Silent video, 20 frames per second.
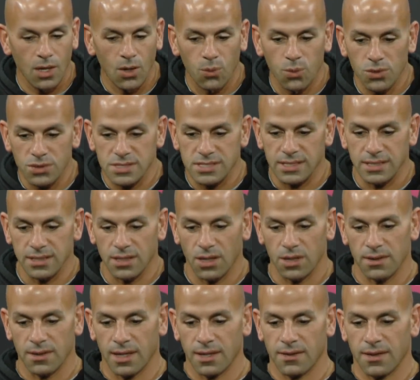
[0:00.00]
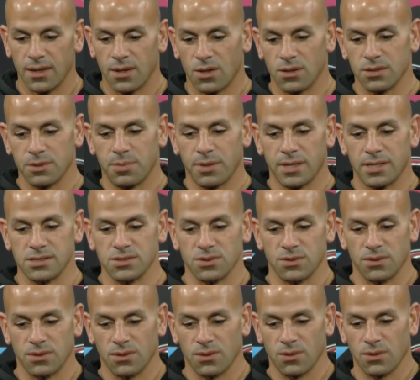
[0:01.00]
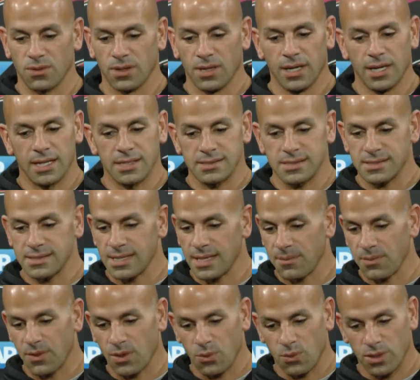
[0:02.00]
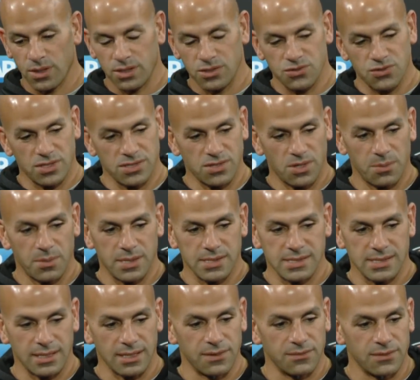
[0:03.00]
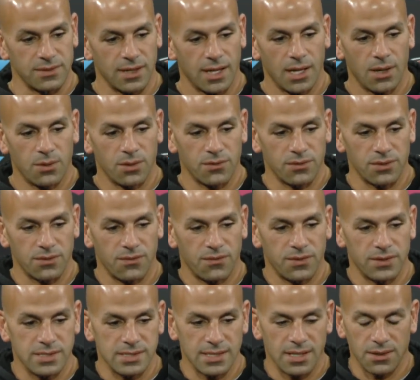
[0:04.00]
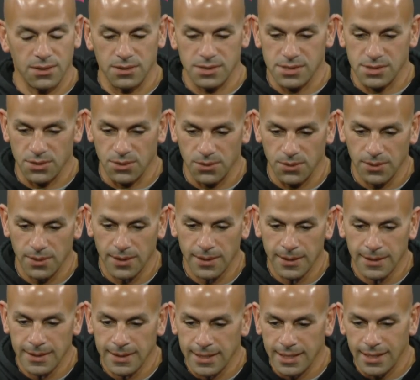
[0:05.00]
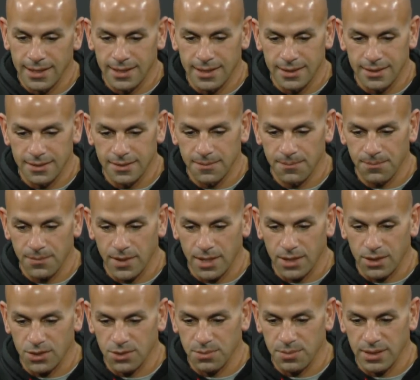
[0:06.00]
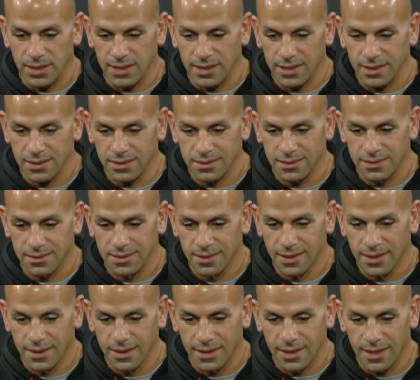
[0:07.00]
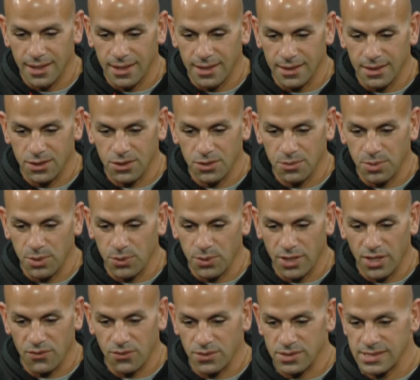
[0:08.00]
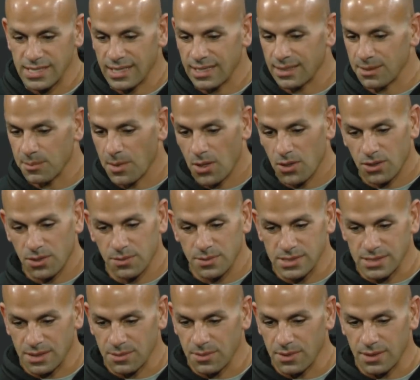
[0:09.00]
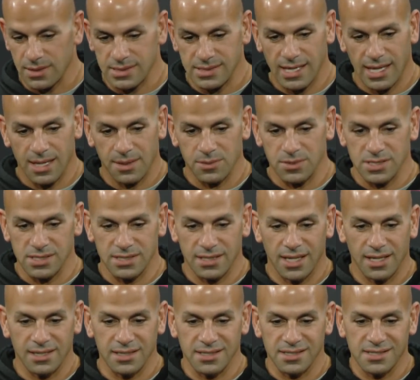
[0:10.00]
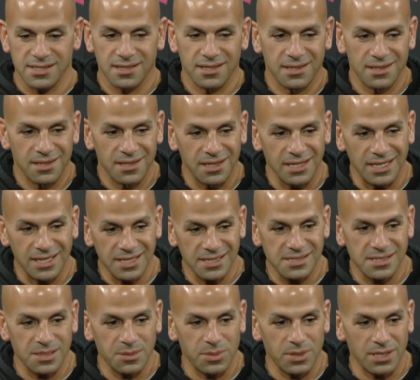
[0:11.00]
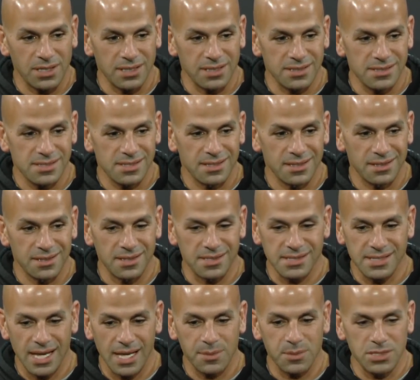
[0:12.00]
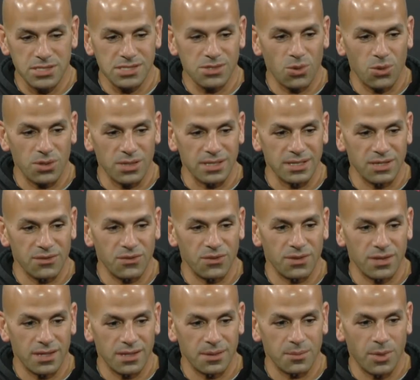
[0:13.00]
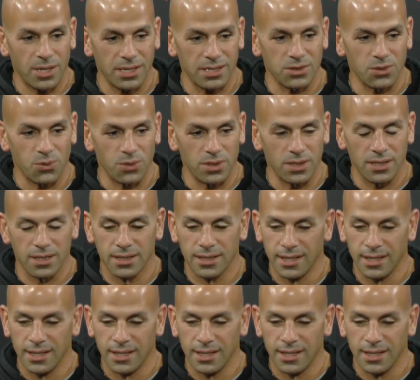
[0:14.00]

We'll see. That all depends. It's the same thing. We're going to dress our best 11, however it fits out. So it could be whatever. Saying Malcolm is going to be the Sam is not as easy because the Sam is totally different than the Mike and the Will.